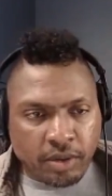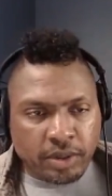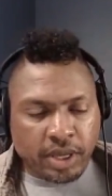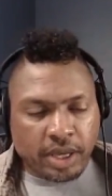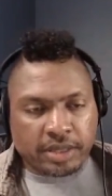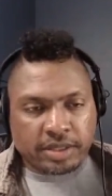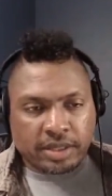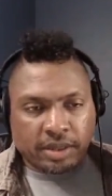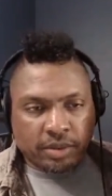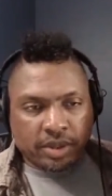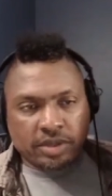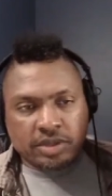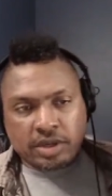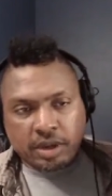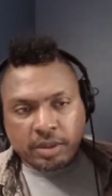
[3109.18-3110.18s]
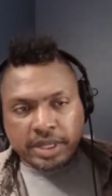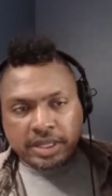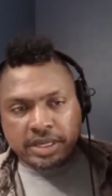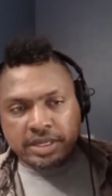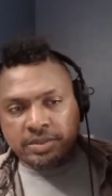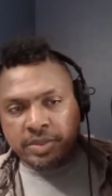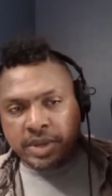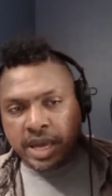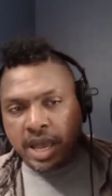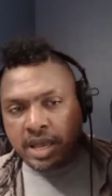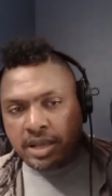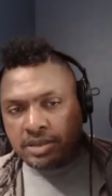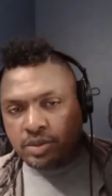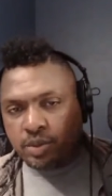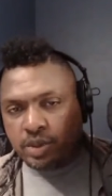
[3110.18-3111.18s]
yes, I'm going to talk about these
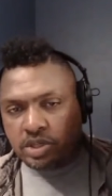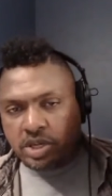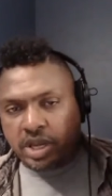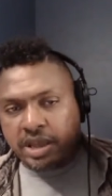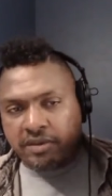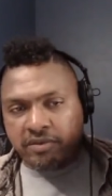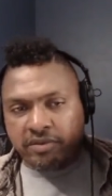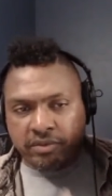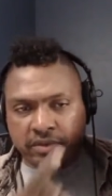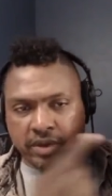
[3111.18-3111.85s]
bags, which have